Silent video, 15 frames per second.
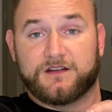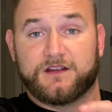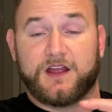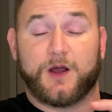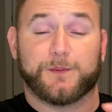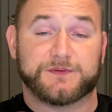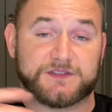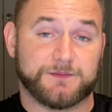
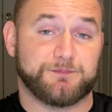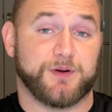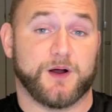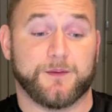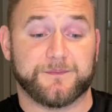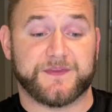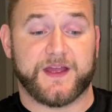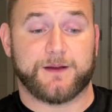helps to
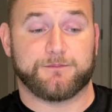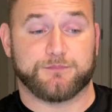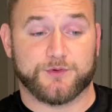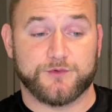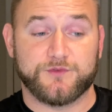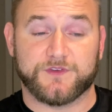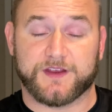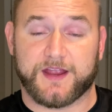pump that
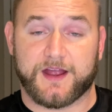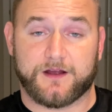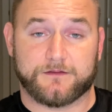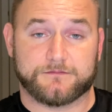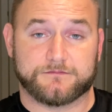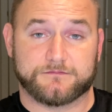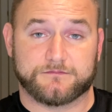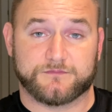bruising out,
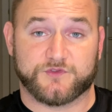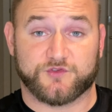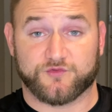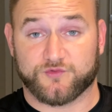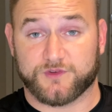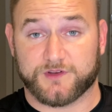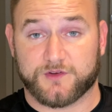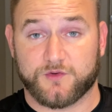which is
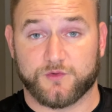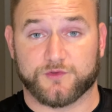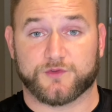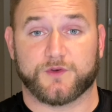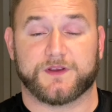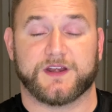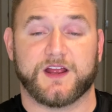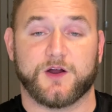really cool.
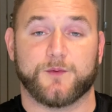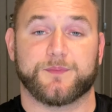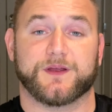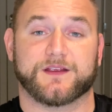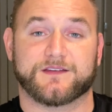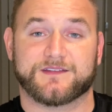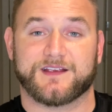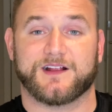So it can help
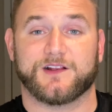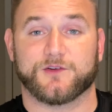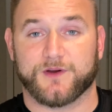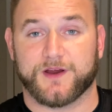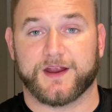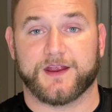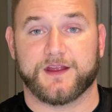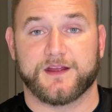
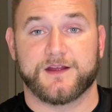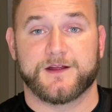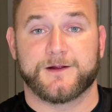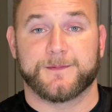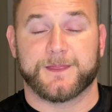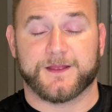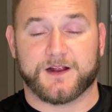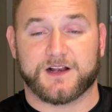accelerate
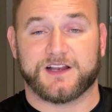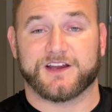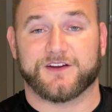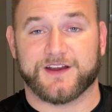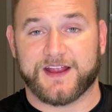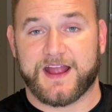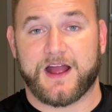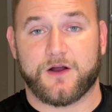the
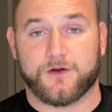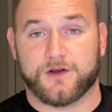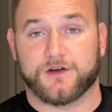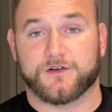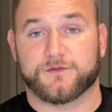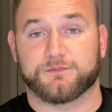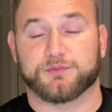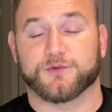clearing out
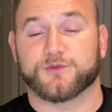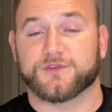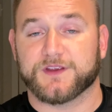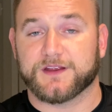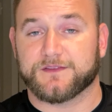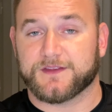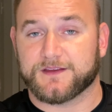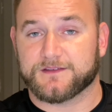of
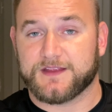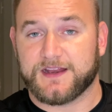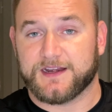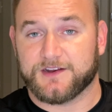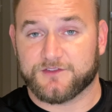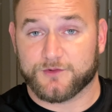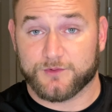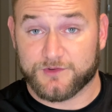bruising and things of that
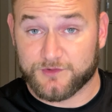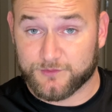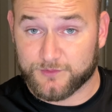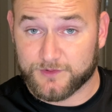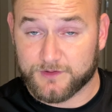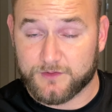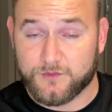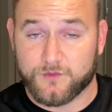nature, which is
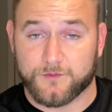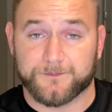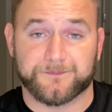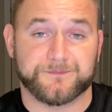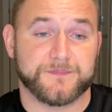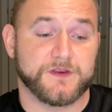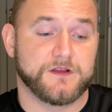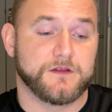really cool.
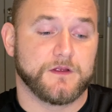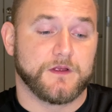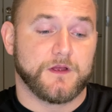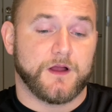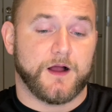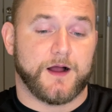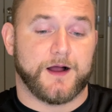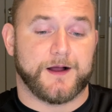
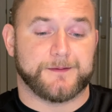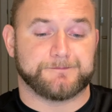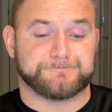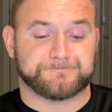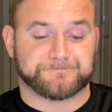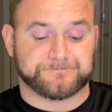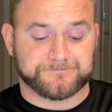Um,